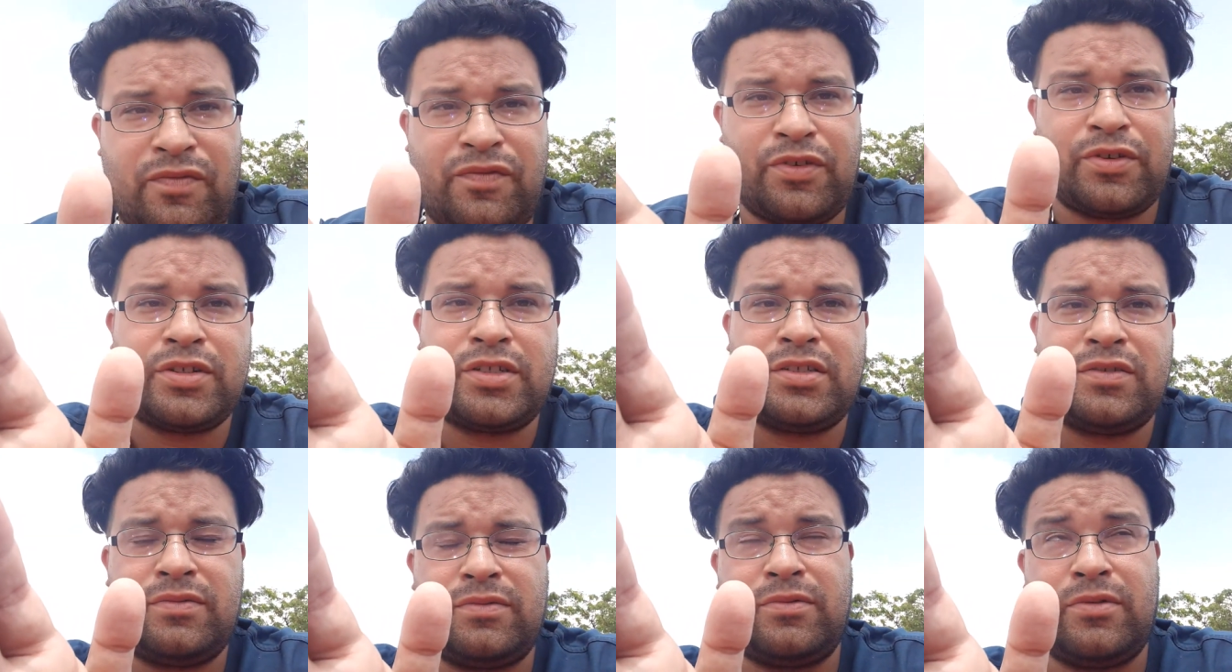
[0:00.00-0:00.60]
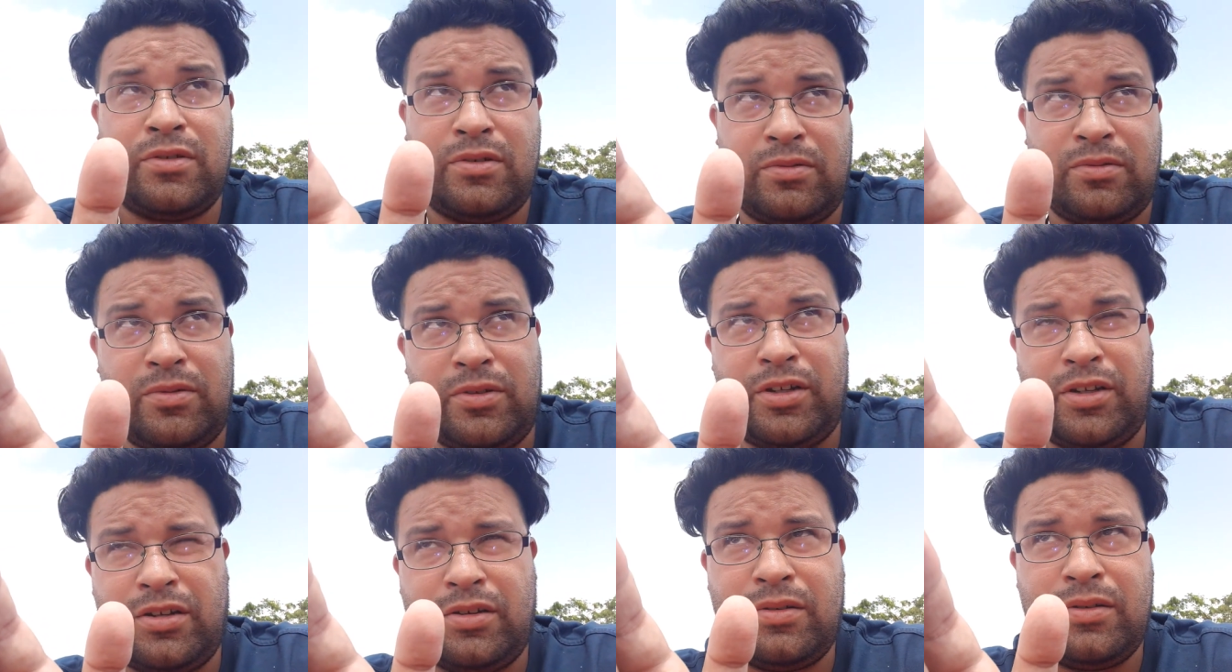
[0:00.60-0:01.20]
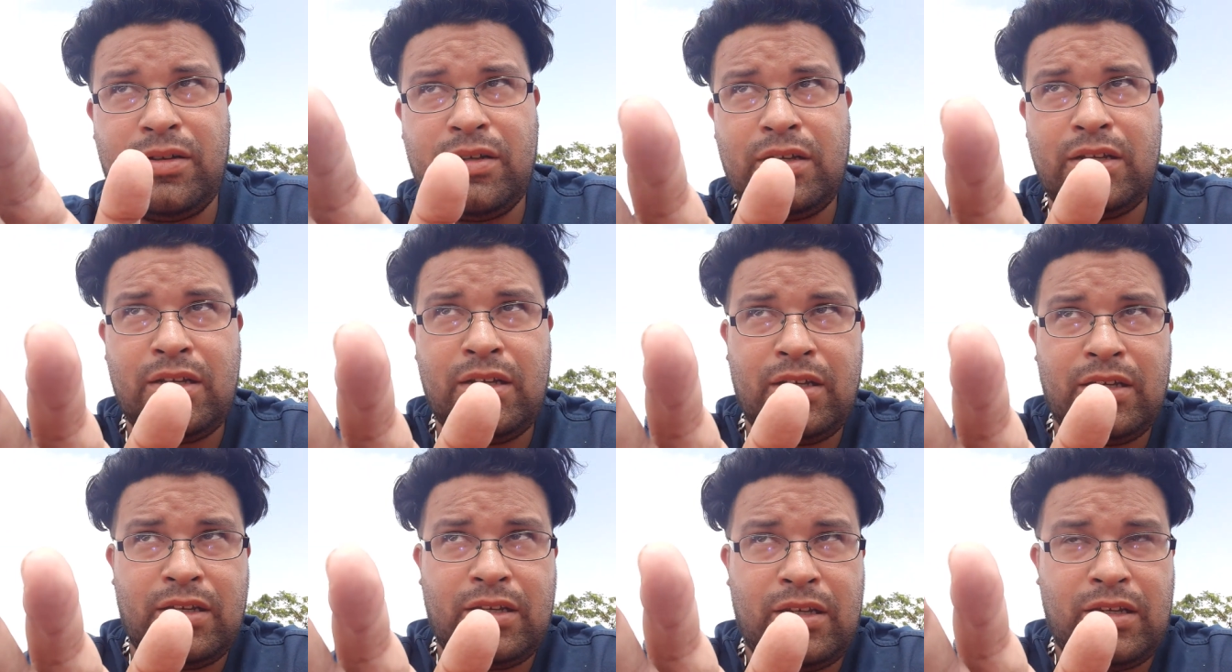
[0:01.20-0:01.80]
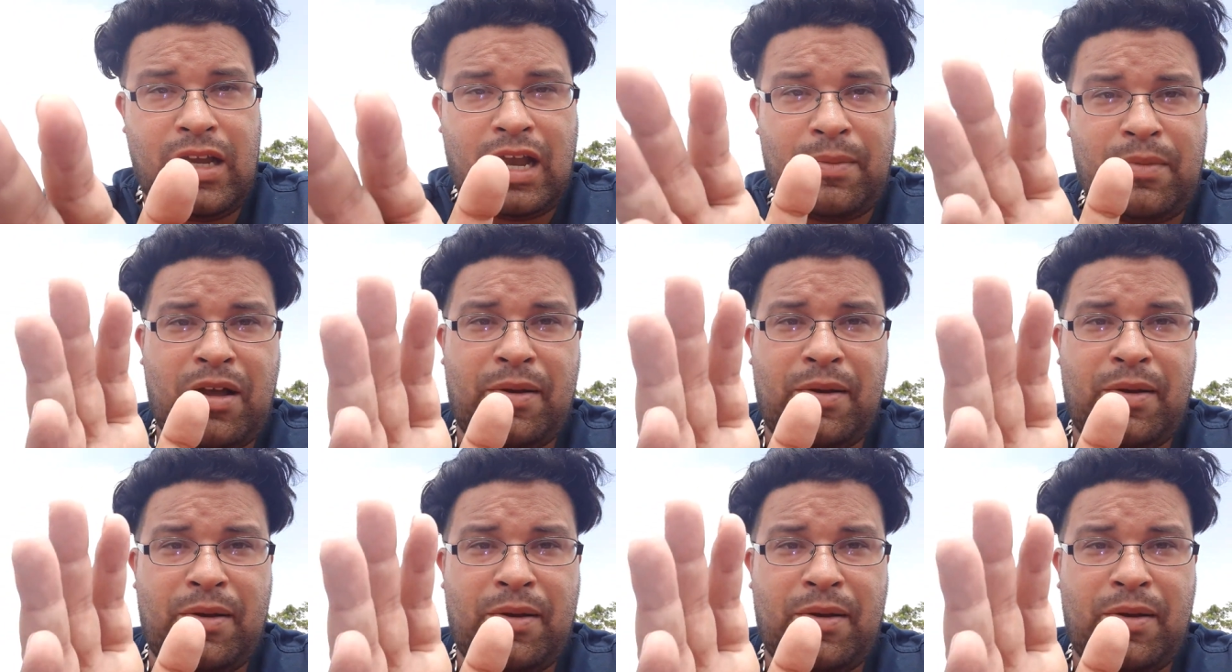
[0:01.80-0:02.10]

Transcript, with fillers: first, well, you know, I'm